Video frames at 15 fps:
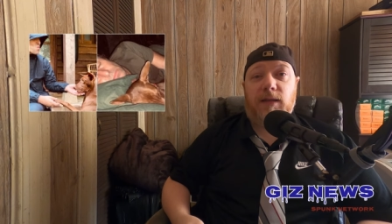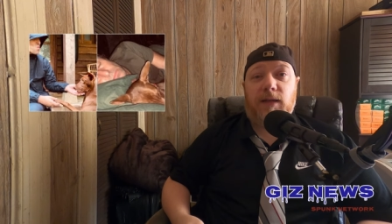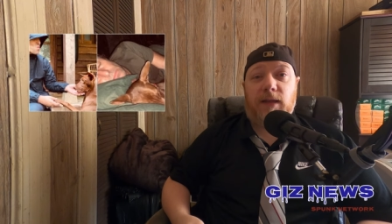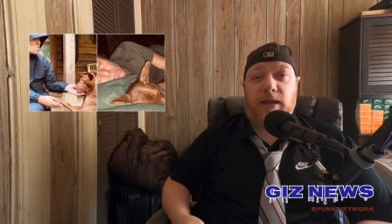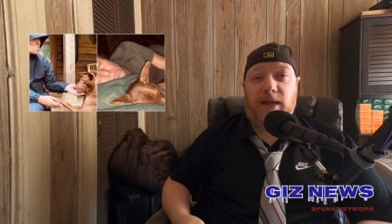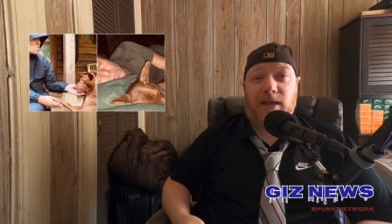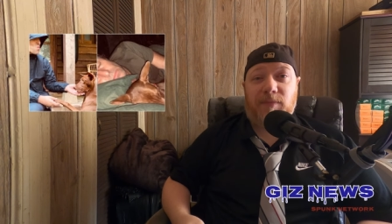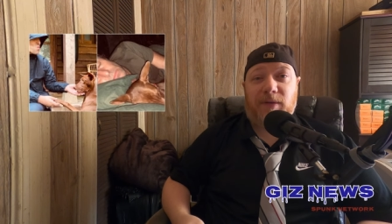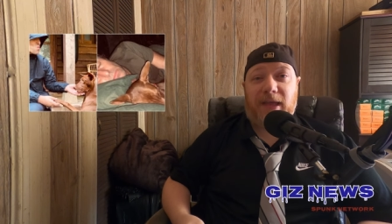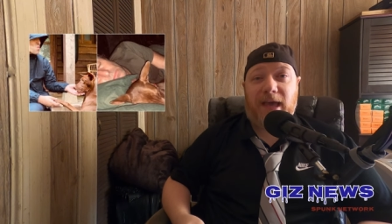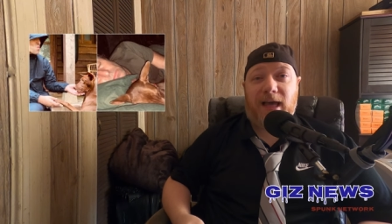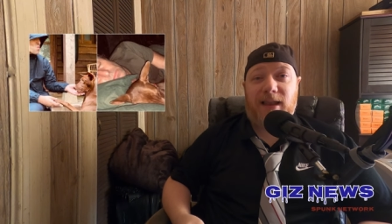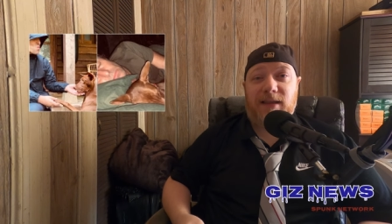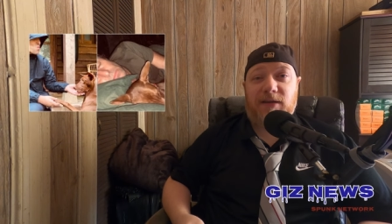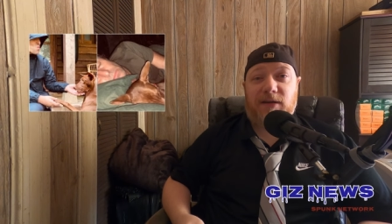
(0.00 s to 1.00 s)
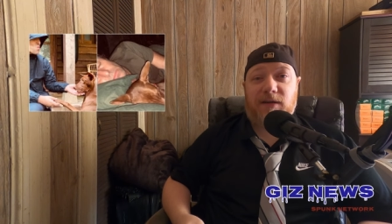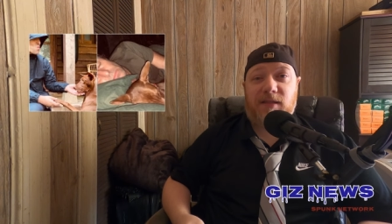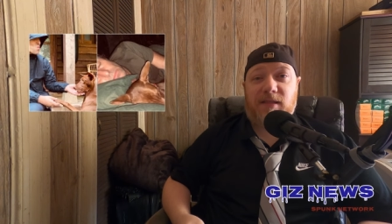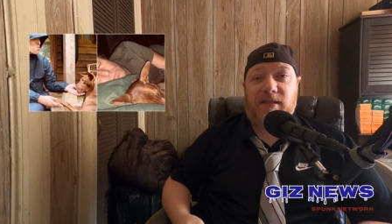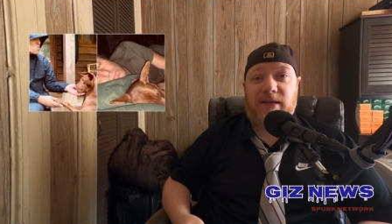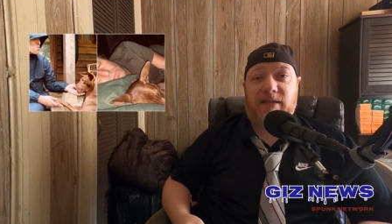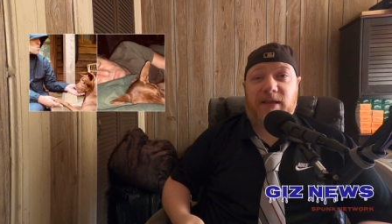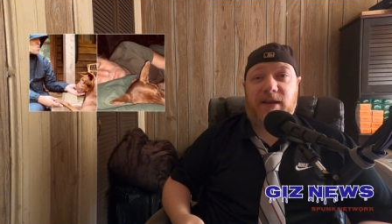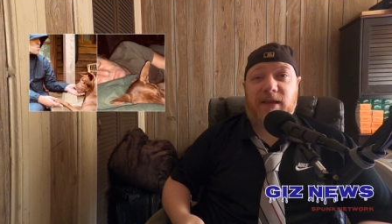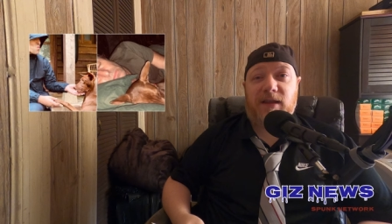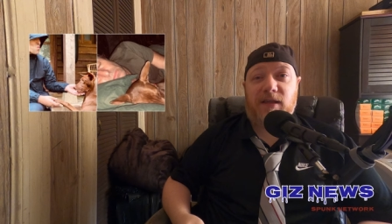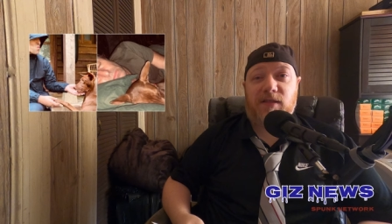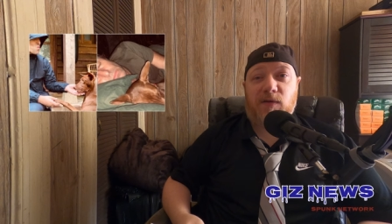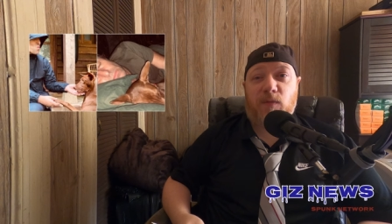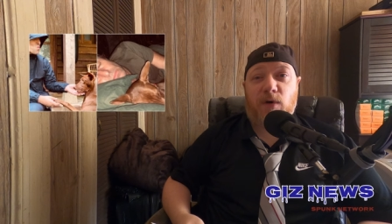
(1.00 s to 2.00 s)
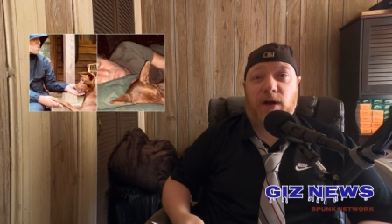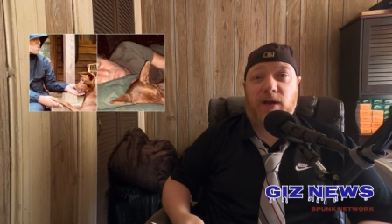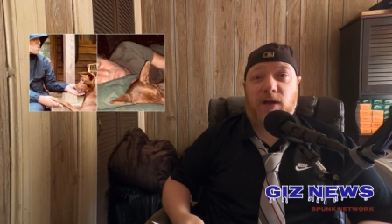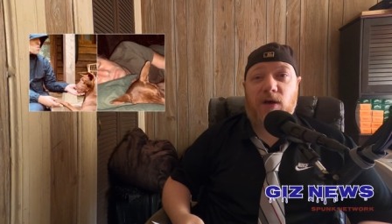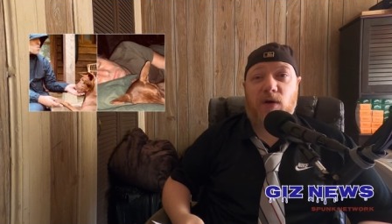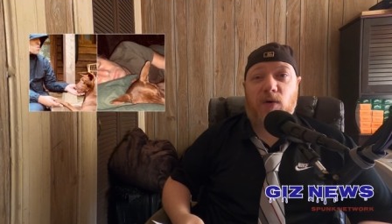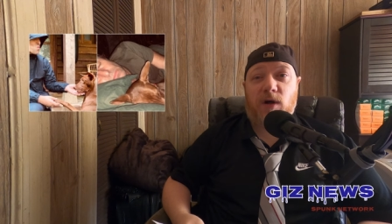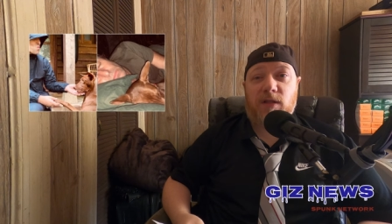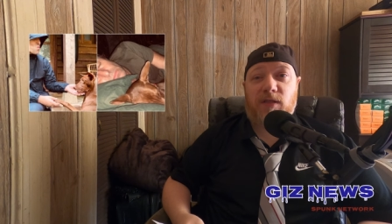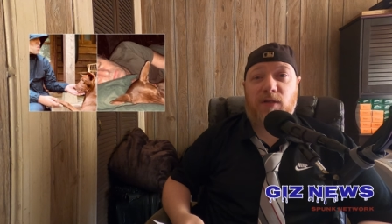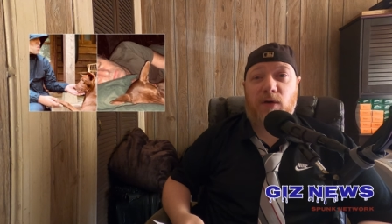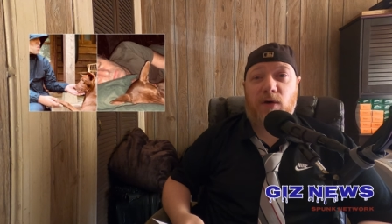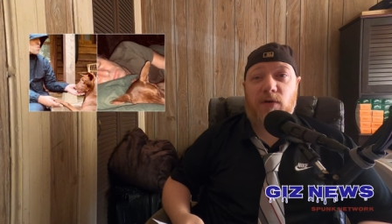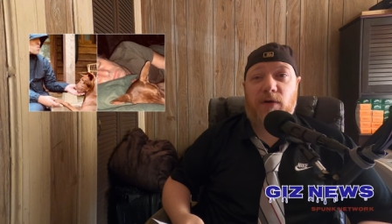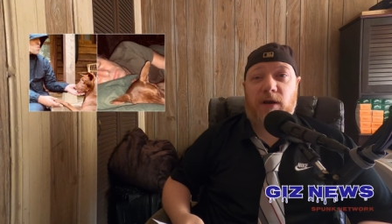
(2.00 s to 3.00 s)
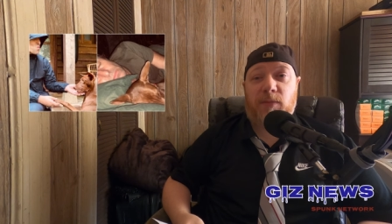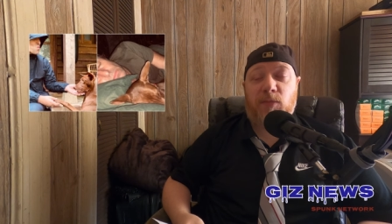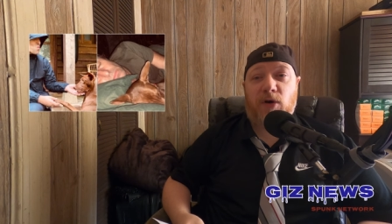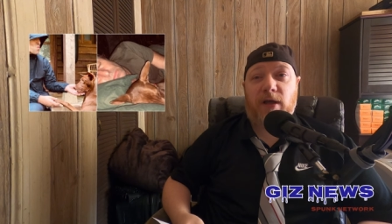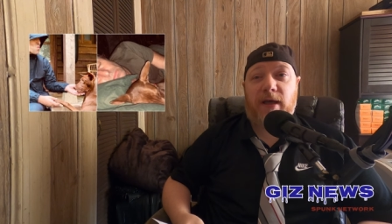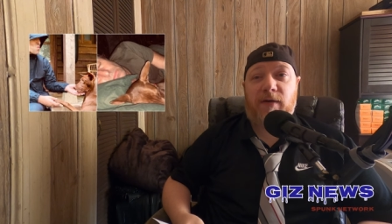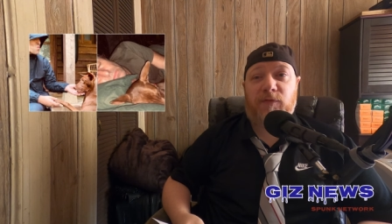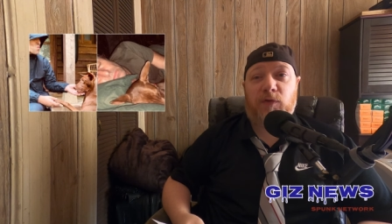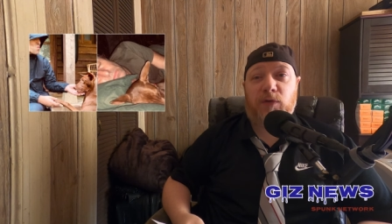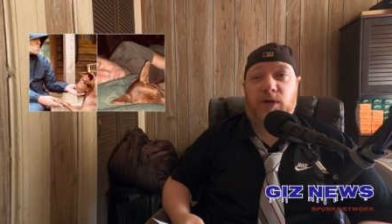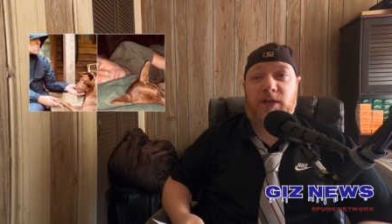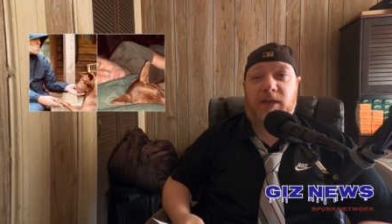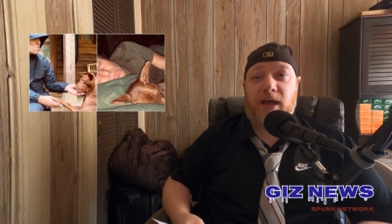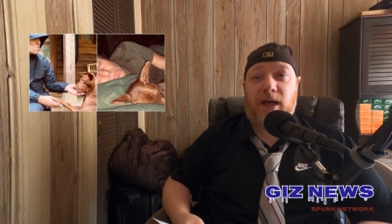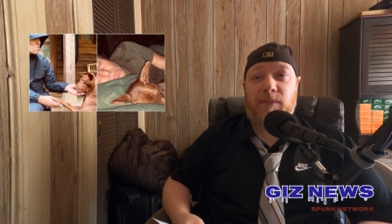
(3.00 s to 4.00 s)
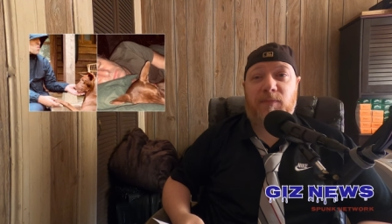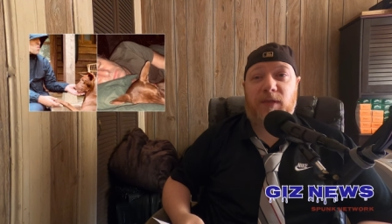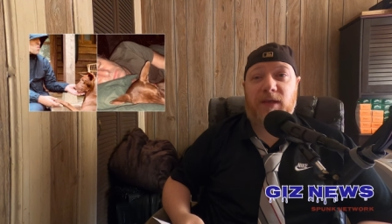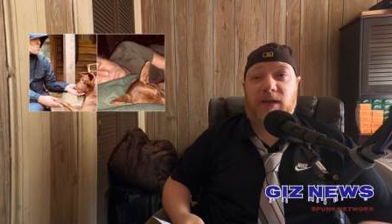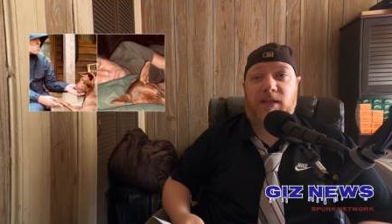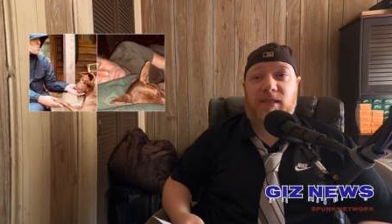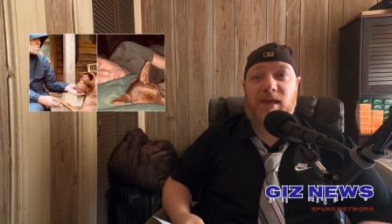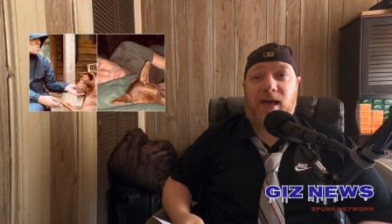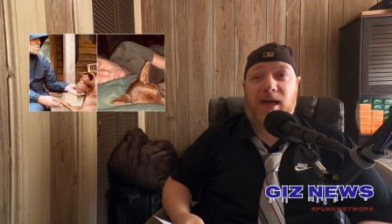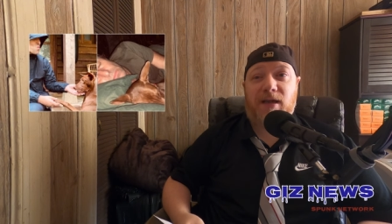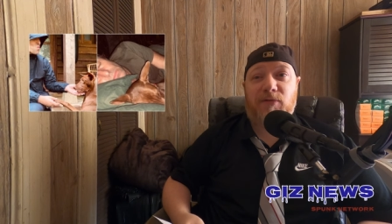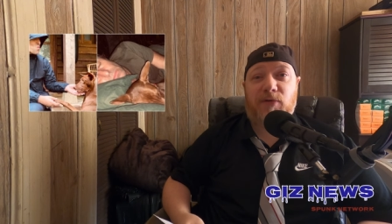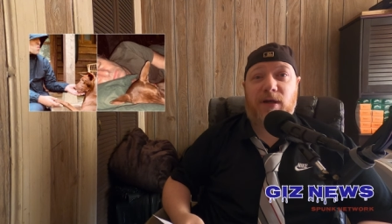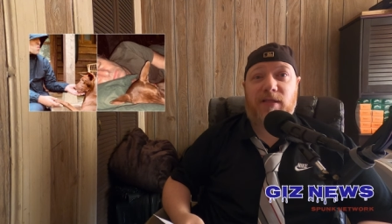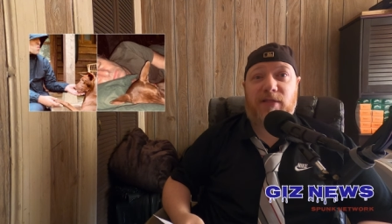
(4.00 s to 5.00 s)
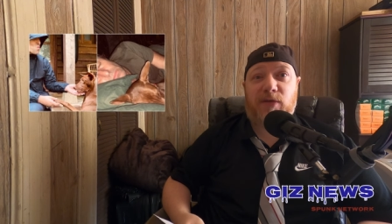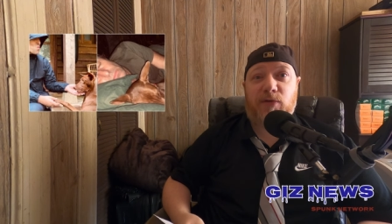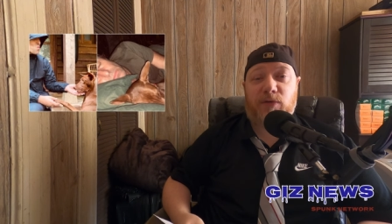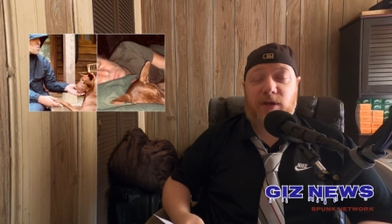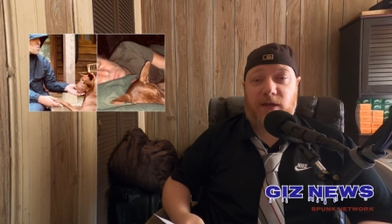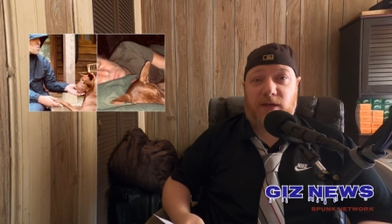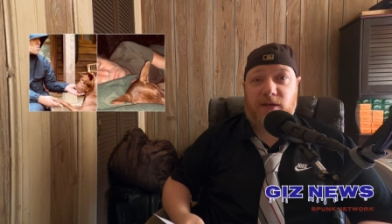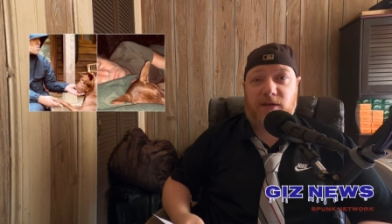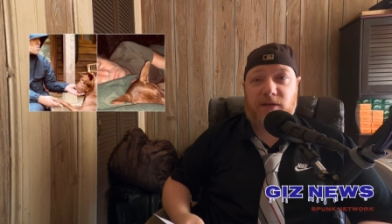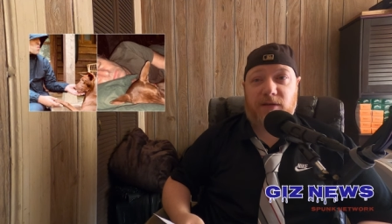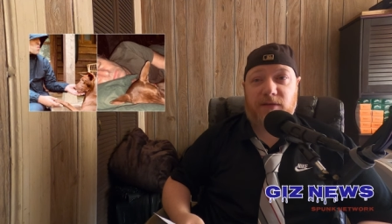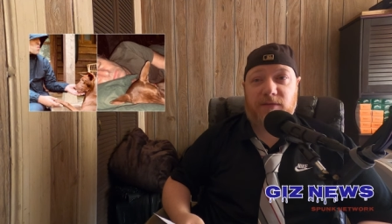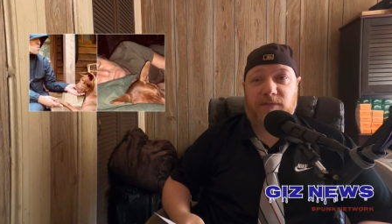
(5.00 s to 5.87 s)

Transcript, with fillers: Liam Gallagher said that he doesn't want to go on tour anymore after adopting a Thai rescue dog.